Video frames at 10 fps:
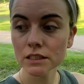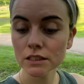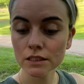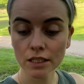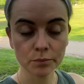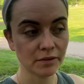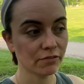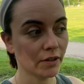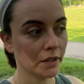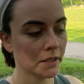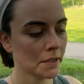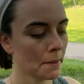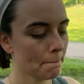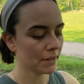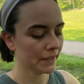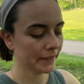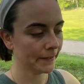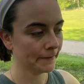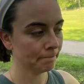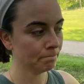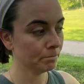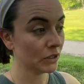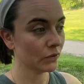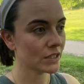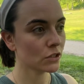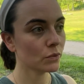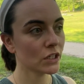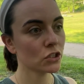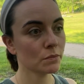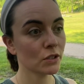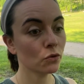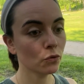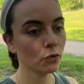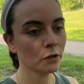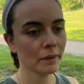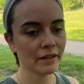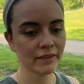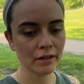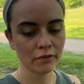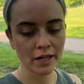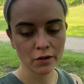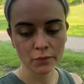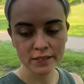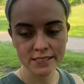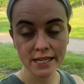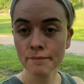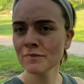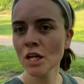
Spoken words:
That'll be fun, but the rest of the week should be cool. We might even get rain on Wednesday.